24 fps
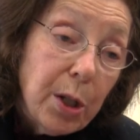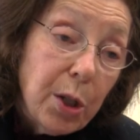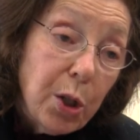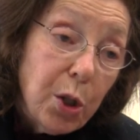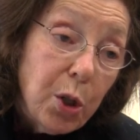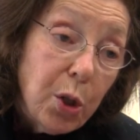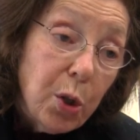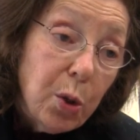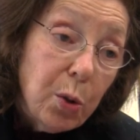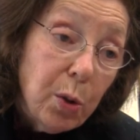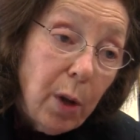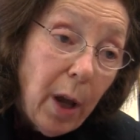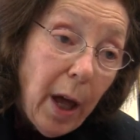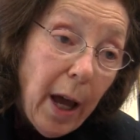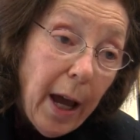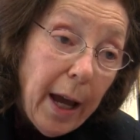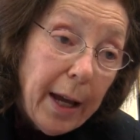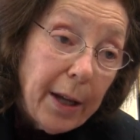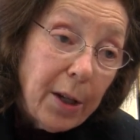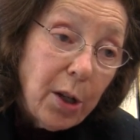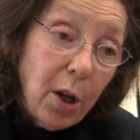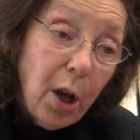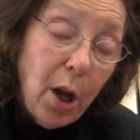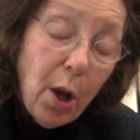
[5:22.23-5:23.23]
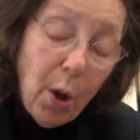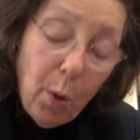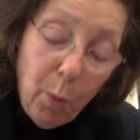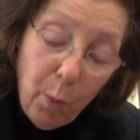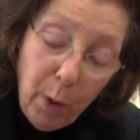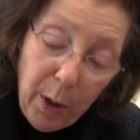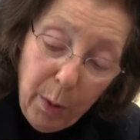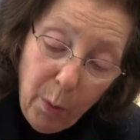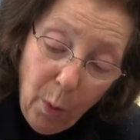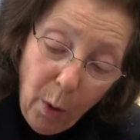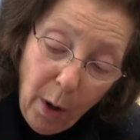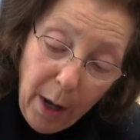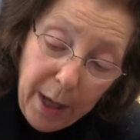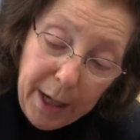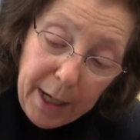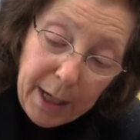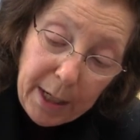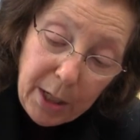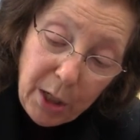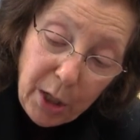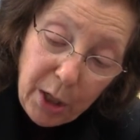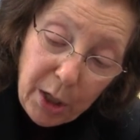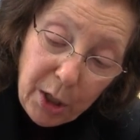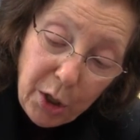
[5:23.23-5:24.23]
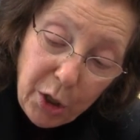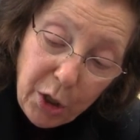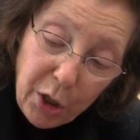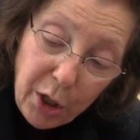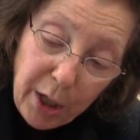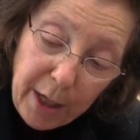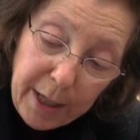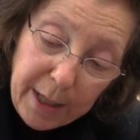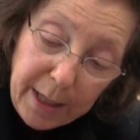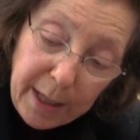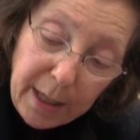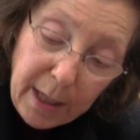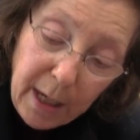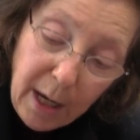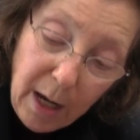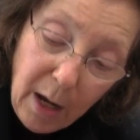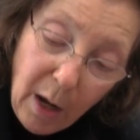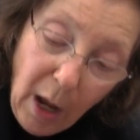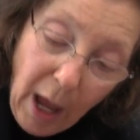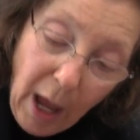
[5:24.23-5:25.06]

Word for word: it's too light. We want it to just,